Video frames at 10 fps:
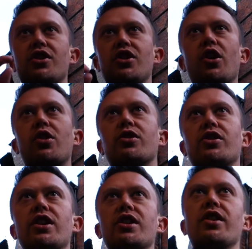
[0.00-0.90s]
the shortcuts
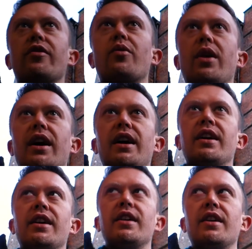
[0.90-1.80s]
on your software,
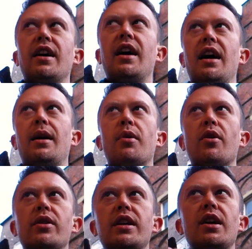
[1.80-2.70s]
I'm
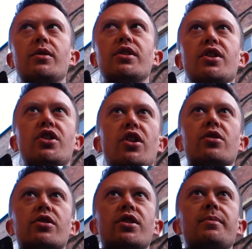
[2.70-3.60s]
already using the
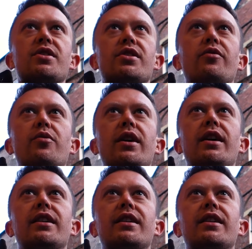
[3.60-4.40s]
shortcuts on my software,